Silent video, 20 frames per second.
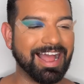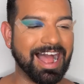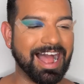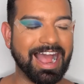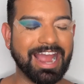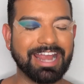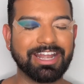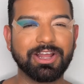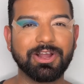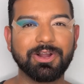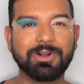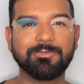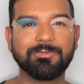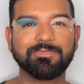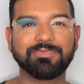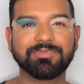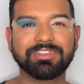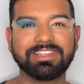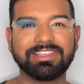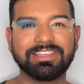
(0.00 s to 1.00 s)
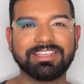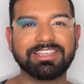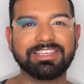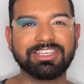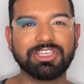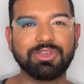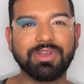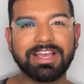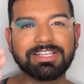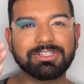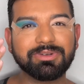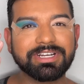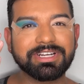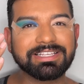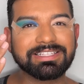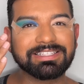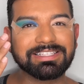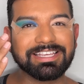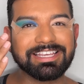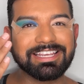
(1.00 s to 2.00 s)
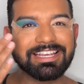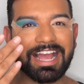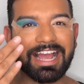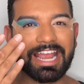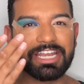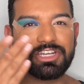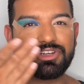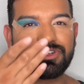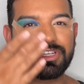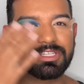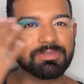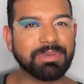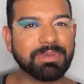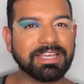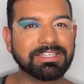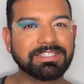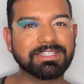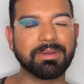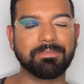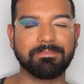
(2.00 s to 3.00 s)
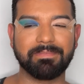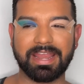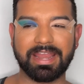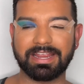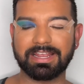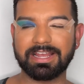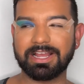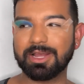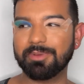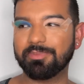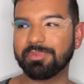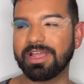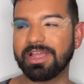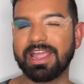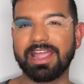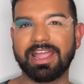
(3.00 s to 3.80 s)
You guys already see, I do just basic makeup,